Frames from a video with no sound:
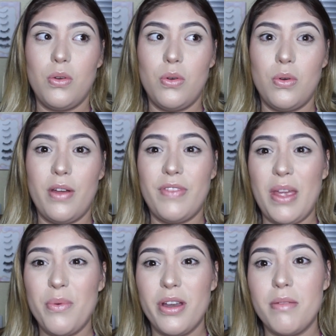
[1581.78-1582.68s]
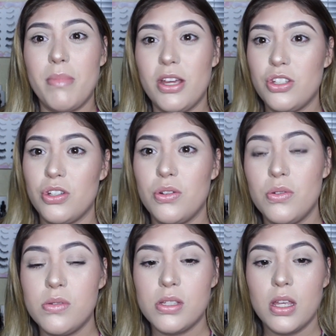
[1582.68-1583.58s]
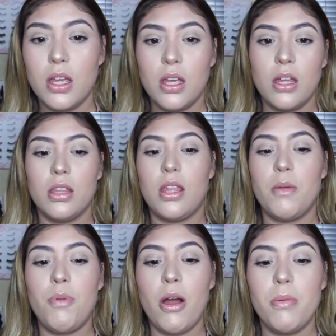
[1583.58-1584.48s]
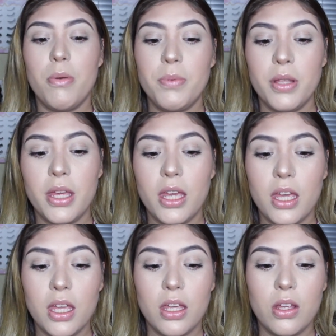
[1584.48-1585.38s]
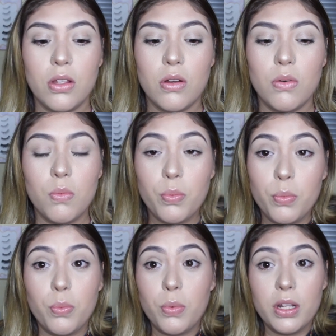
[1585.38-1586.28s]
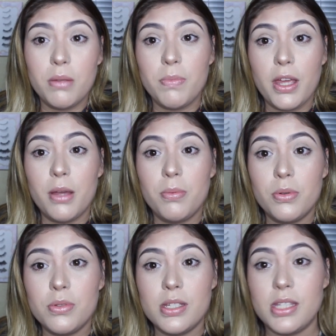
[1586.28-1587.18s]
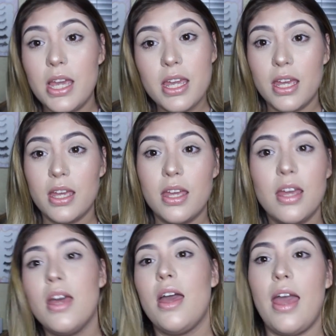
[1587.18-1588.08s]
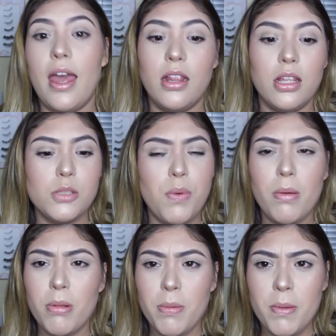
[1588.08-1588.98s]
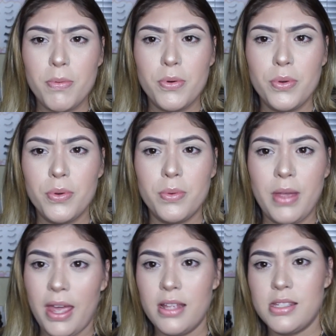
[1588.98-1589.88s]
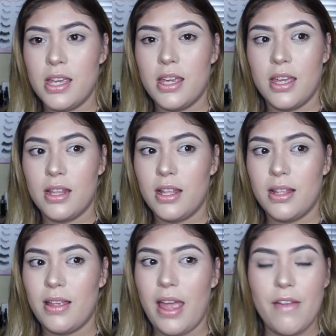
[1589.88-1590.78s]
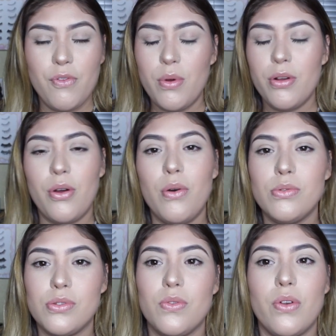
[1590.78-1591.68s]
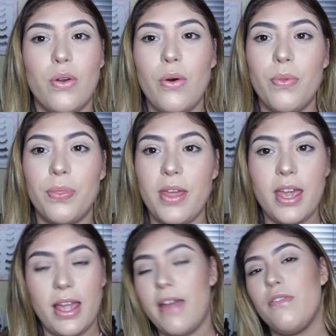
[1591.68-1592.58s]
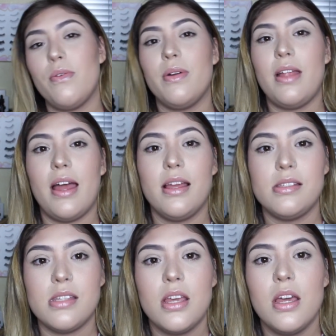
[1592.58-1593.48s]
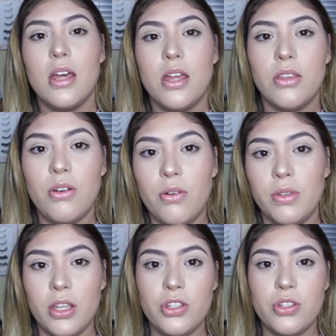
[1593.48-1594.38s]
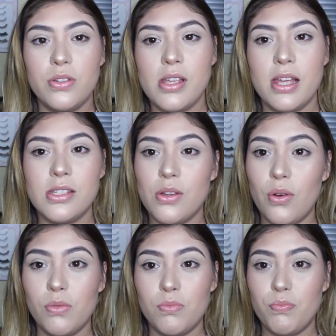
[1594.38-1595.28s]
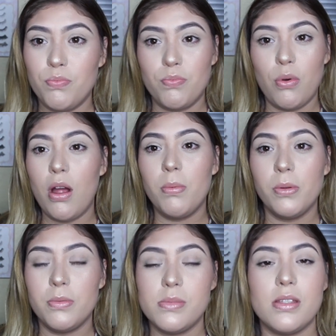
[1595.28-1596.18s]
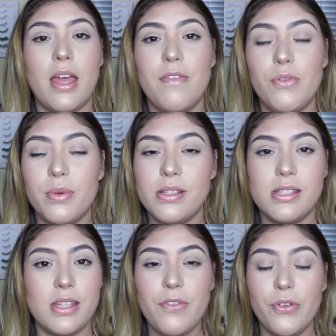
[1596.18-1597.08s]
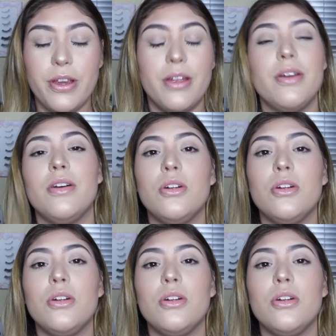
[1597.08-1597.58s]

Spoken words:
who, if they were in my shoes, they probably, you know, wouldn't be able to take it. And there's probably people who can take it. Like, everyone goes through their own thing. Everyone has their own issues, has their own problems. Everyone's different.